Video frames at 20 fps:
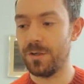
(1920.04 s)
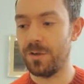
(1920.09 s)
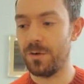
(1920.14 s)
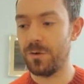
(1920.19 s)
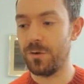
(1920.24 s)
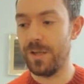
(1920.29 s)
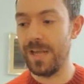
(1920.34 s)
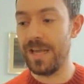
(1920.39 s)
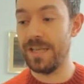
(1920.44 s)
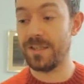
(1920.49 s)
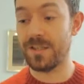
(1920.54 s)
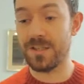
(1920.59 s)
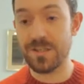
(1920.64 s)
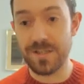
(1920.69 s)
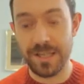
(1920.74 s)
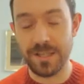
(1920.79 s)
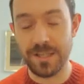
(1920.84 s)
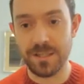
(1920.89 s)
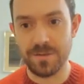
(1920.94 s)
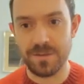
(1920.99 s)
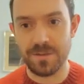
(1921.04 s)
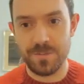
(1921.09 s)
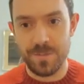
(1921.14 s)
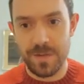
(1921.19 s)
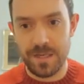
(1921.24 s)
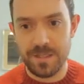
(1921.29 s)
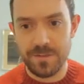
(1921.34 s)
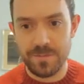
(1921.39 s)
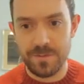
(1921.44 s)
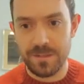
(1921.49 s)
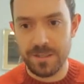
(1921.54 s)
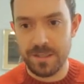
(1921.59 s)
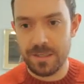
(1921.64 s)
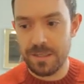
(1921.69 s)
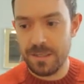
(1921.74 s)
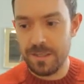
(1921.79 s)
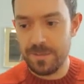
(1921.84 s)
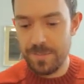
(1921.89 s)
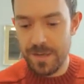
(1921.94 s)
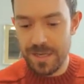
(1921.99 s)
create a sense of space
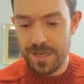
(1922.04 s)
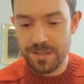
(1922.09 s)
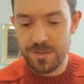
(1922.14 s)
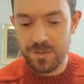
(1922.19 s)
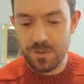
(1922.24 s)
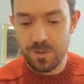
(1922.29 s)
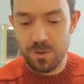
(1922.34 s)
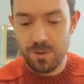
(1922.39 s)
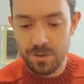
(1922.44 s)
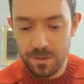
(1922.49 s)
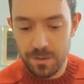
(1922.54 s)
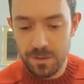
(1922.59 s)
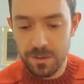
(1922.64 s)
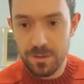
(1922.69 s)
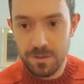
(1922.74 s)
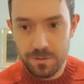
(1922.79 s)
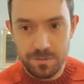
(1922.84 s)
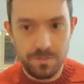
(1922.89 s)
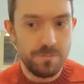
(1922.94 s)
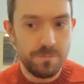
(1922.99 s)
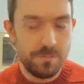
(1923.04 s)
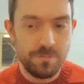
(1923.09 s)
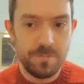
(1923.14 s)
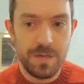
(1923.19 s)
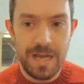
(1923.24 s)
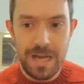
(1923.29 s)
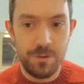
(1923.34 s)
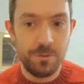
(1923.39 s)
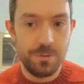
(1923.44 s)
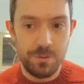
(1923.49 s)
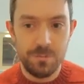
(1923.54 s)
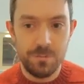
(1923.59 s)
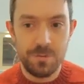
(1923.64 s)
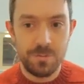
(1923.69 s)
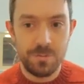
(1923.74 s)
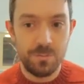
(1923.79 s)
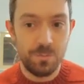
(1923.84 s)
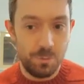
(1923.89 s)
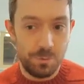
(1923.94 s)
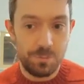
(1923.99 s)
physically based on how you
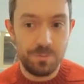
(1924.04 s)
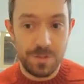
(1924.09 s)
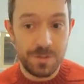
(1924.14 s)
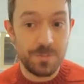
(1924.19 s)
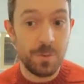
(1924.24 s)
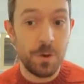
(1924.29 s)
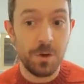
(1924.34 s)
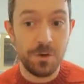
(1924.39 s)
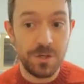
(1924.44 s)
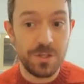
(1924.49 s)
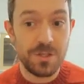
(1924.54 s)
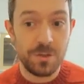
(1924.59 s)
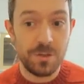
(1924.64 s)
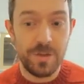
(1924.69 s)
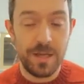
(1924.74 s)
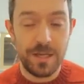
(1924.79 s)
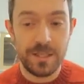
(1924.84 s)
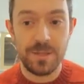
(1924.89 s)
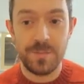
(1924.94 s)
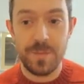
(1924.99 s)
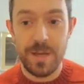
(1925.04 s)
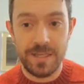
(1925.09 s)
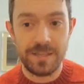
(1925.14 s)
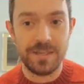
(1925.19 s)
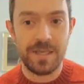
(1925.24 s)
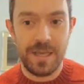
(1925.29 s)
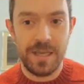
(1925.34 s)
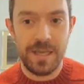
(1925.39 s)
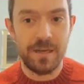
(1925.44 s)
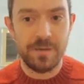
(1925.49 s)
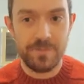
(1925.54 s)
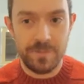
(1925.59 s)
would respond to that space. Again,